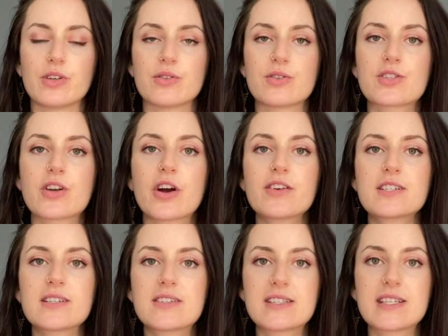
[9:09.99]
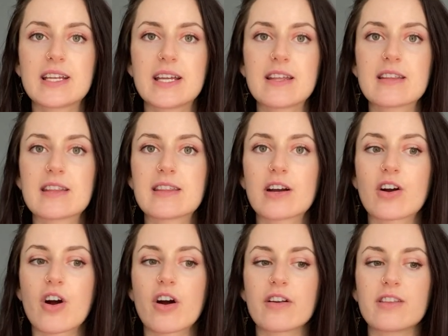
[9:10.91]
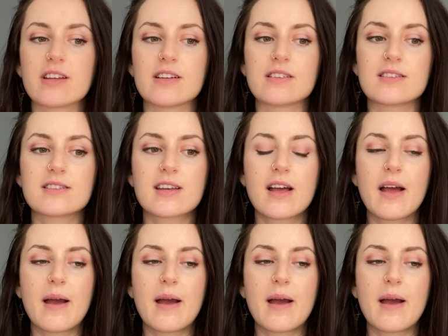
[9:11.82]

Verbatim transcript: You start to see that there are these